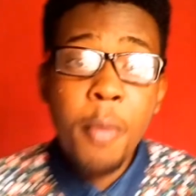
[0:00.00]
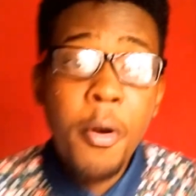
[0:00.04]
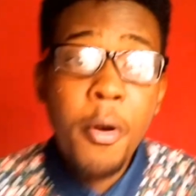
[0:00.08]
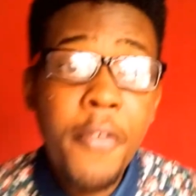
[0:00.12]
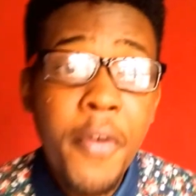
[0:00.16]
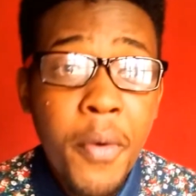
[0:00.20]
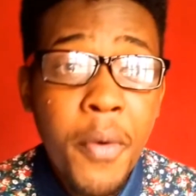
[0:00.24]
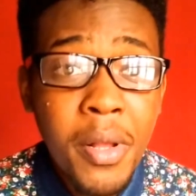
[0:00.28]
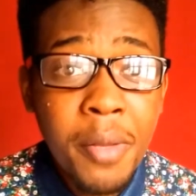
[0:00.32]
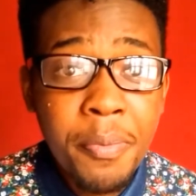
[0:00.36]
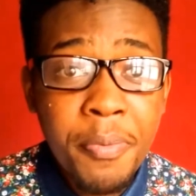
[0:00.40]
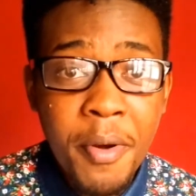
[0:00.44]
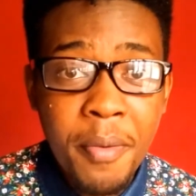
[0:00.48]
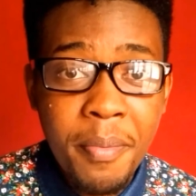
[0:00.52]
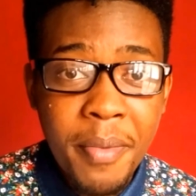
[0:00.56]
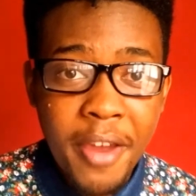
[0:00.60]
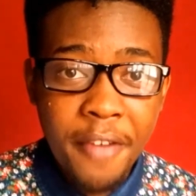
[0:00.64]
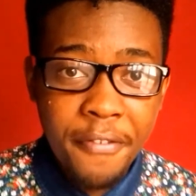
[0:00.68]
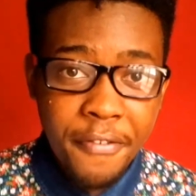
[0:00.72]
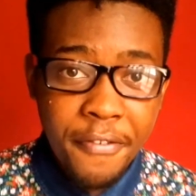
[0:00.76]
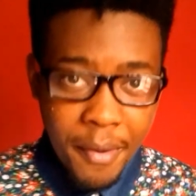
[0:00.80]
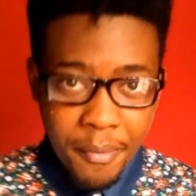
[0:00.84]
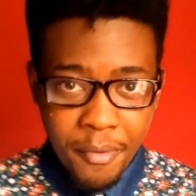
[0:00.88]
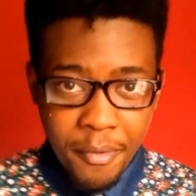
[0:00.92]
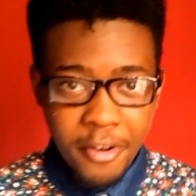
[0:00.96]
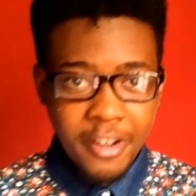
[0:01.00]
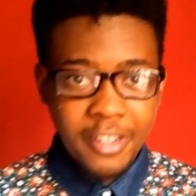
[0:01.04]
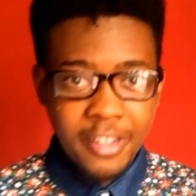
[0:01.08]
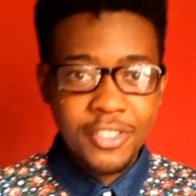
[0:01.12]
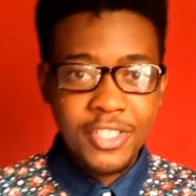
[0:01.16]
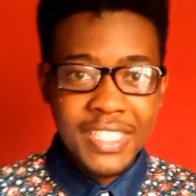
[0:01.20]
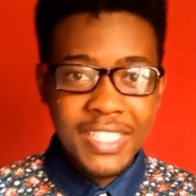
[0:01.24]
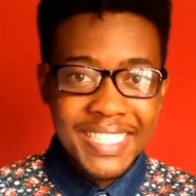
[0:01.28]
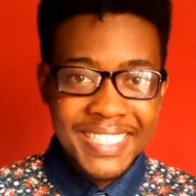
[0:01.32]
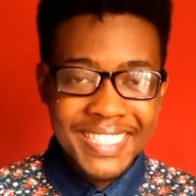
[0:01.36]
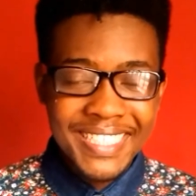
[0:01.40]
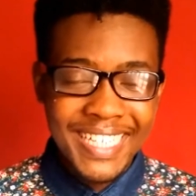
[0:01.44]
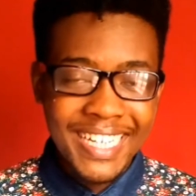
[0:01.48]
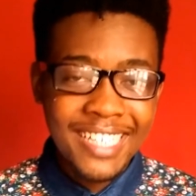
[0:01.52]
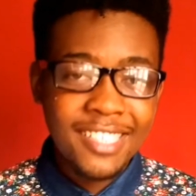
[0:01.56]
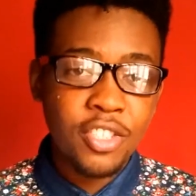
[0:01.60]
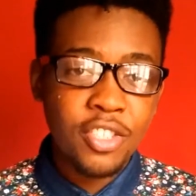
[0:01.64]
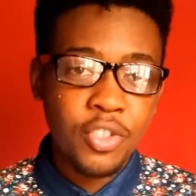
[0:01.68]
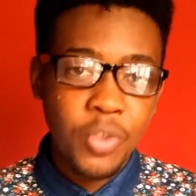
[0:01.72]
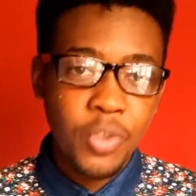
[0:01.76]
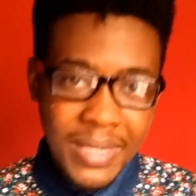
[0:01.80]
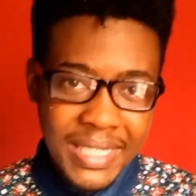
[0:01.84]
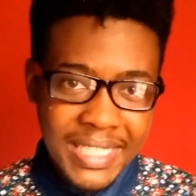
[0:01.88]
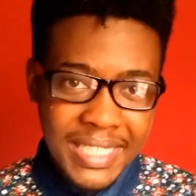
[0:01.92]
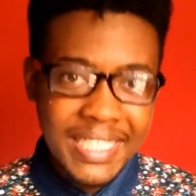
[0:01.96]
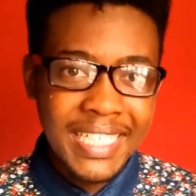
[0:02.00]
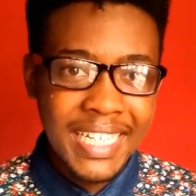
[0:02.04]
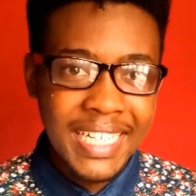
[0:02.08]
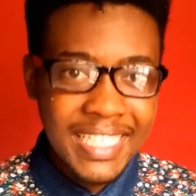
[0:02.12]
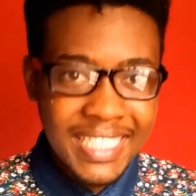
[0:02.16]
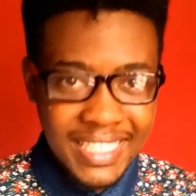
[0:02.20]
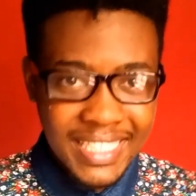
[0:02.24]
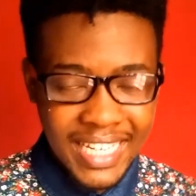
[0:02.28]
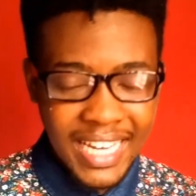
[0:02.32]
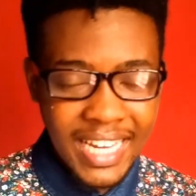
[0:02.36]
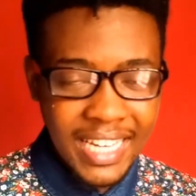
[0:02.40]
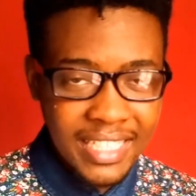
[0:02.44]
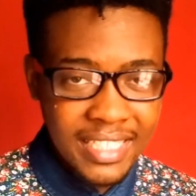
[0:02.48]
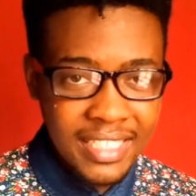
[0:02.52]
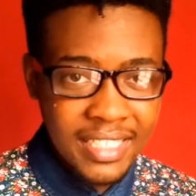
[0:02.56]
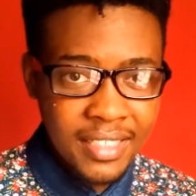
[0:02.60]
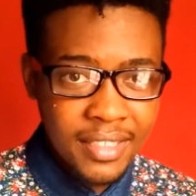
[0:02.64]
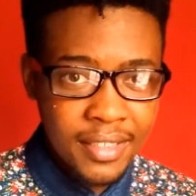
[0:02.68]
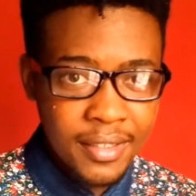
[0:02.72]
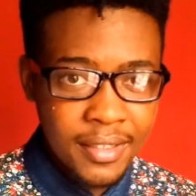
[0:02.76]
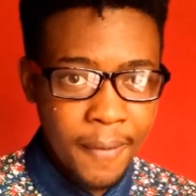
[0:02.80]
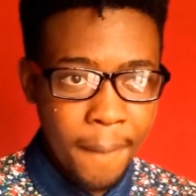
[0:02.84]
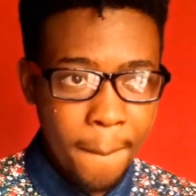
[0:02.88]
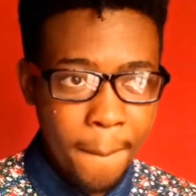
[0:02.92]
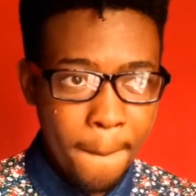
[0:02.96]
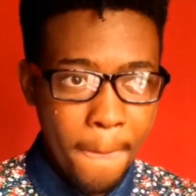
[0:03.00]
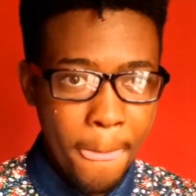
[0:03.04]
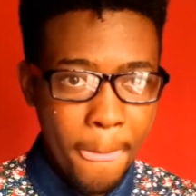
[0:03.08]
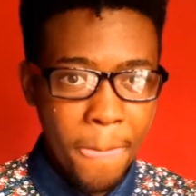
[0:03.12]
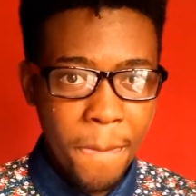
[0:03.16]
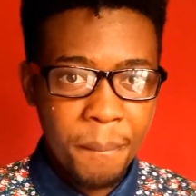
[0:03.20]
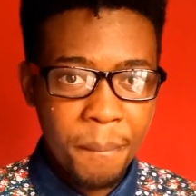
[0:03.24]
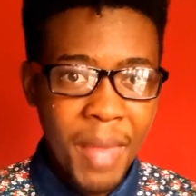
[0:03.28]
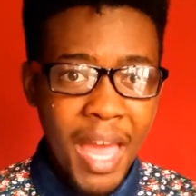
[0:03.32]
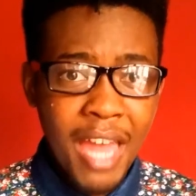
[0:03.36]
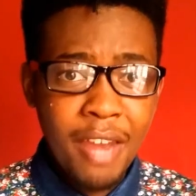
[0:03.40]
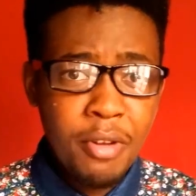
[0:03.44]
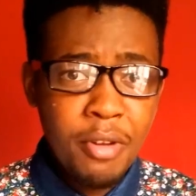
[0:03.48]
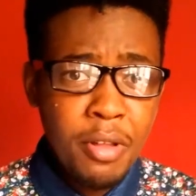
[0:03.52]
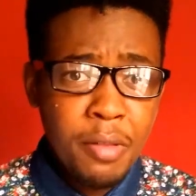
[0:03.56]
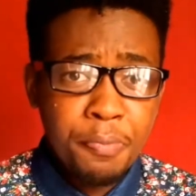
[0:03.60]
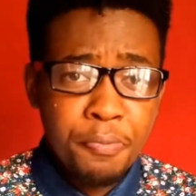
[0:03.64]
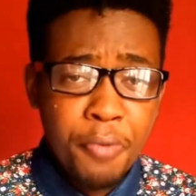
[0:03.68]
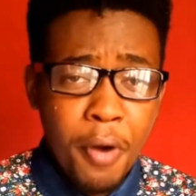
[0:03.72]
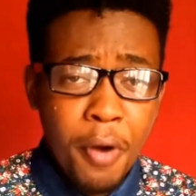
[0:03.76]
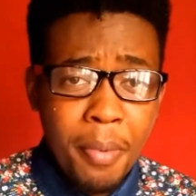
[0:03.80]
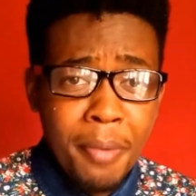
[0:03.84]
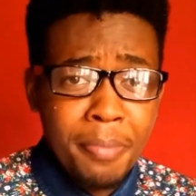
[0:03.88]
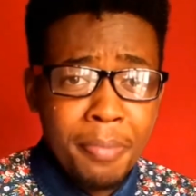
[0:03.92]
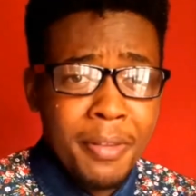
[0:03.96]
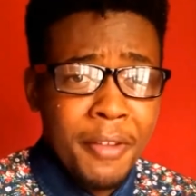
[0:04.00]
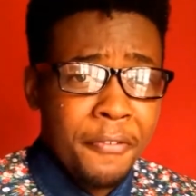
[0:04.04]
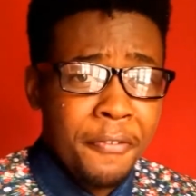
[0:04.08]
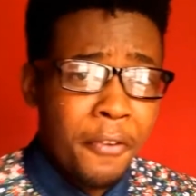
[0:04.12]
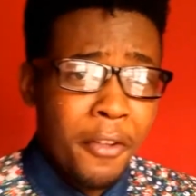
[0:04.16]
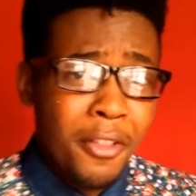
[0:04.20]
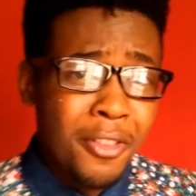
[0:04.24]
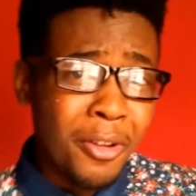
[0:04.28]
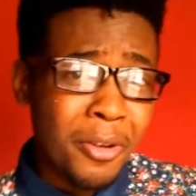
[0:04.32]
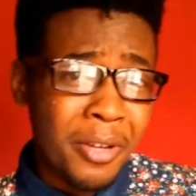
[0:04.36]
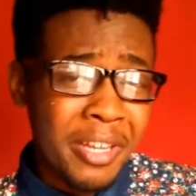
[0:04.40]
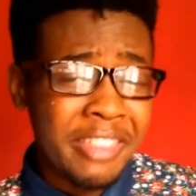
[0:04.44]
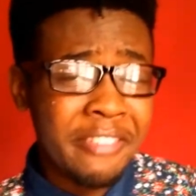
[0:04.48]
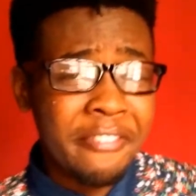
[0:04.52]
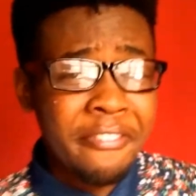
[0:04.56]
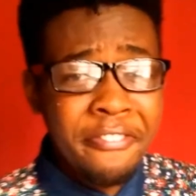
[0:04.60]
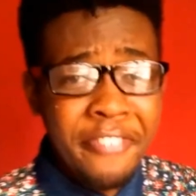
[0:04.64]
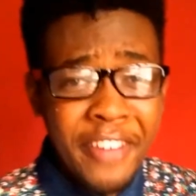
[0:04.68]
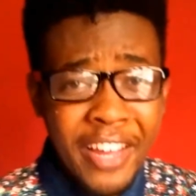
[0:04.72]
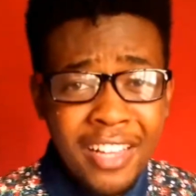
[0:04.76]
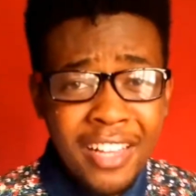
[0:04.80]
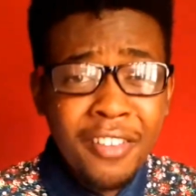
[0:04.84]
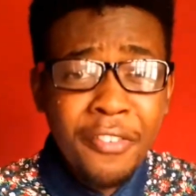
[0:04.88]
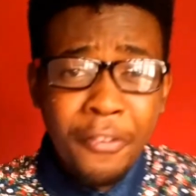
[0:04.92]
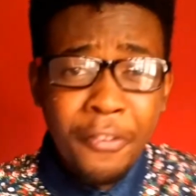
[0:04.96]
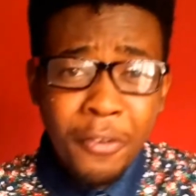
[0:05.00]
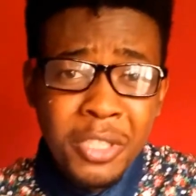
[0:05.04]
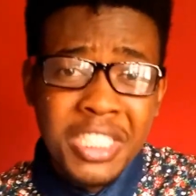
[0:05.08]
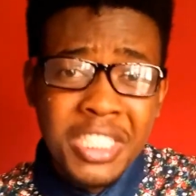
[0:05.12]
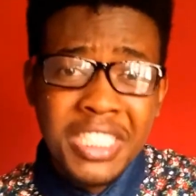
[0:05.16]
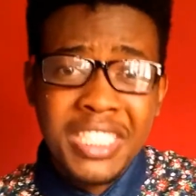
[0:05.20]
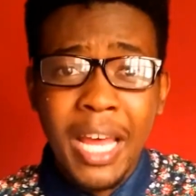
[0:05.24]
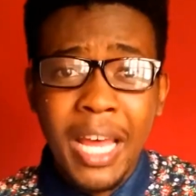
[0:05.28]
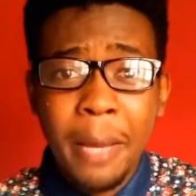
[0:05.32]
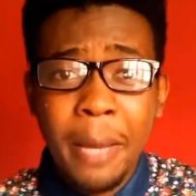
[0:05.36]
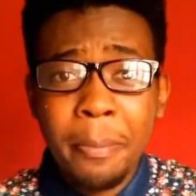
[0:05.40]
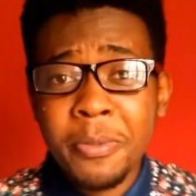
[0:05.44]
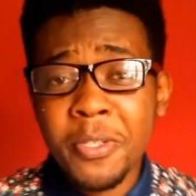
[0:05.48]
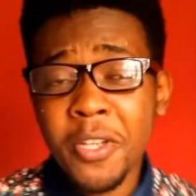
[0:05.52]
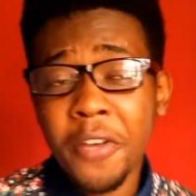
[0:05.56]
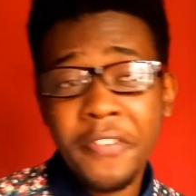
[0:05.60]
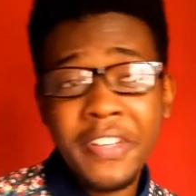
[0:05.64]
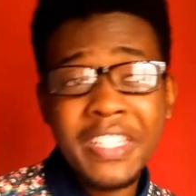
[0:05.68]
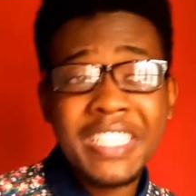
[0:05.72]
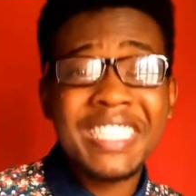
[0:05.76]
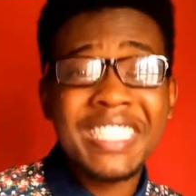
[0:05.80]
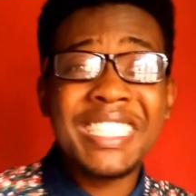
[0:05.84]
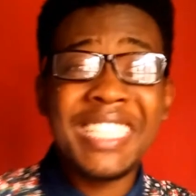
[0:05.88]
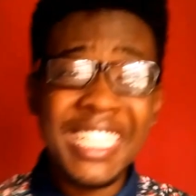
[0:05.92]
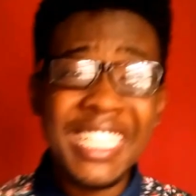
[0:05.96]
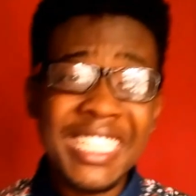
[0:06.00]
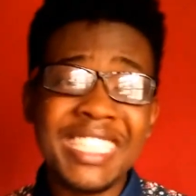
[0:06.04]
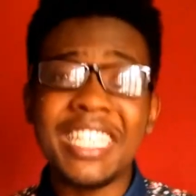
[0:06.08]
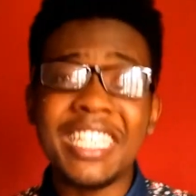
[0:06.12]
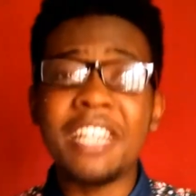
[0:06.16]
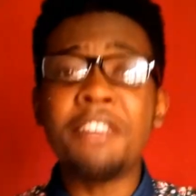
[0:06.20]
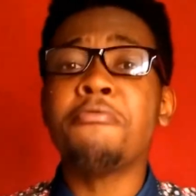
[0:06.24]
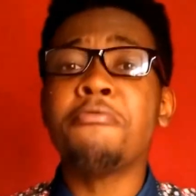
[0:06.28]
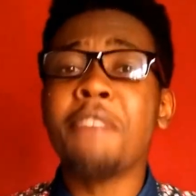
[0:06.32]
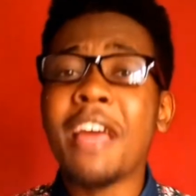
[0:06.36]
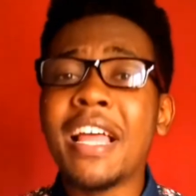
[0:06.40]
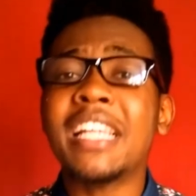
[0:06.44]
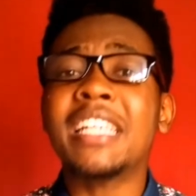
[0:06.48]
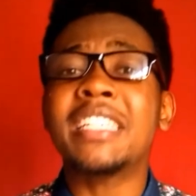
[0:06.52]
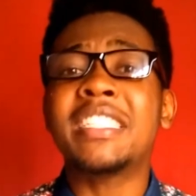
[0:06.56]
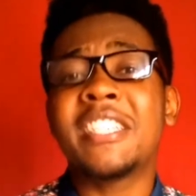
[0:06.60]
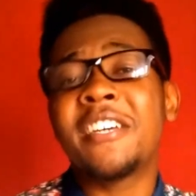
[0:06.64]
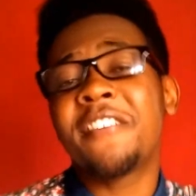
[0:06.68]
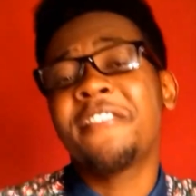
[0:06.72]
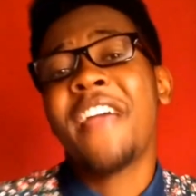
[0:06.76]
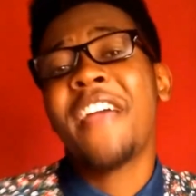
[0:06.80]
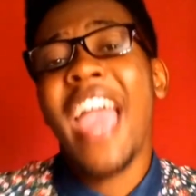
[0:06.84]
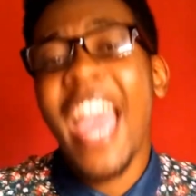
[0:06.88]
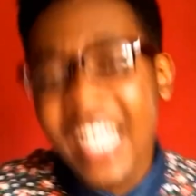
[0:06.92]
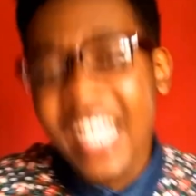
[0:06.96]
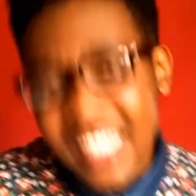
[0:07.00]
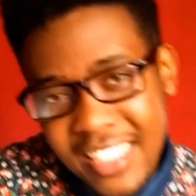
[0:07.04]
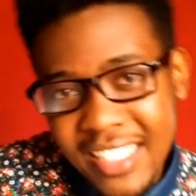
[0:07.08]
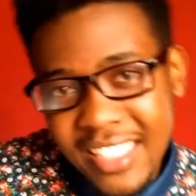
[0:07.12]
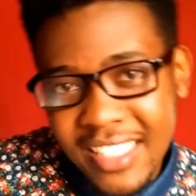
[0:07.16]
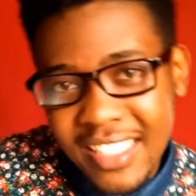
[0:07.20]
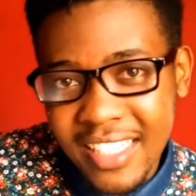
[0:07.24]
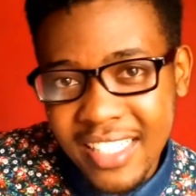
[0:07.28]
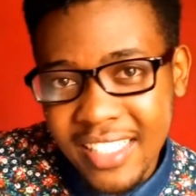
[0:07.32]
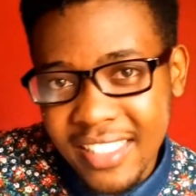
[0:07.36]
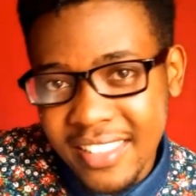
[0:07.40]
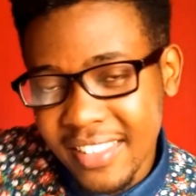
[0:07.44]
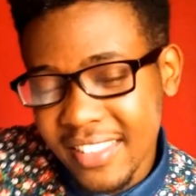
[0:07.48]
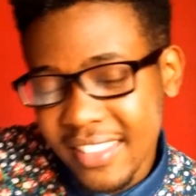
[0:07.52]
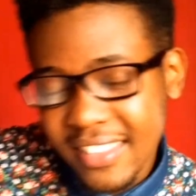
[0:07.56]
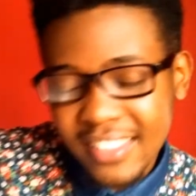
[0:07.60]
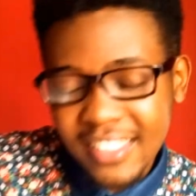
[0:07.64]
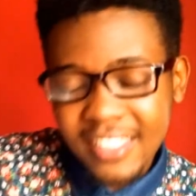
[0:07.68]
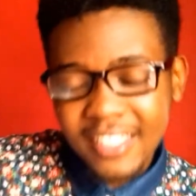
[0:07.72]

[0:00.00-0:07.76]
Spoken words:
movie will premiere February 26, 2016, and will probably follow in the failed footsteps of its distant relative Exodus.